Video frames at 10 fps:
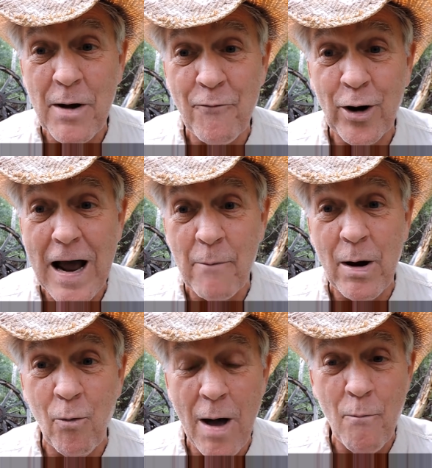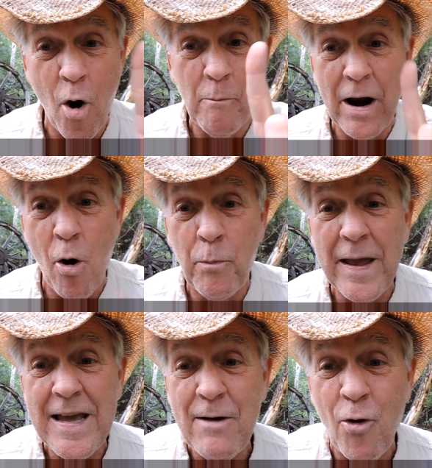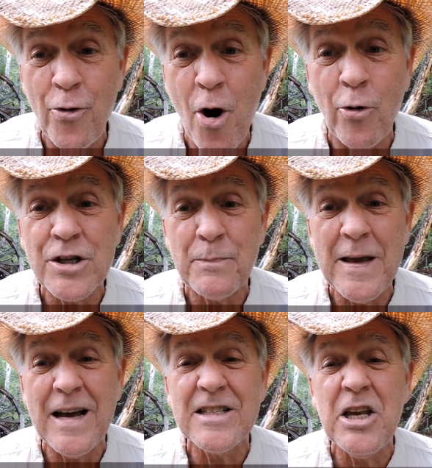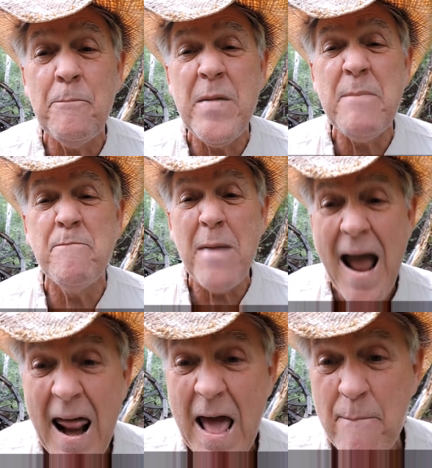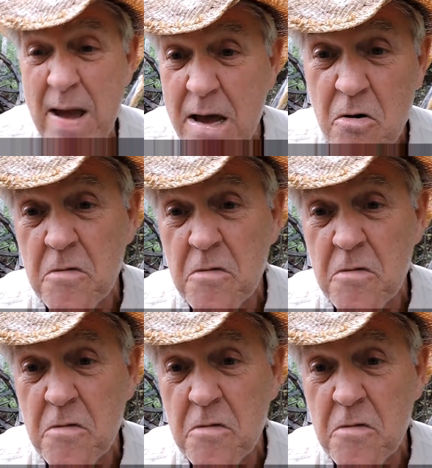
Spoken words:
I forgot about one more, but hopefully he won't notice because he'll be mad at me.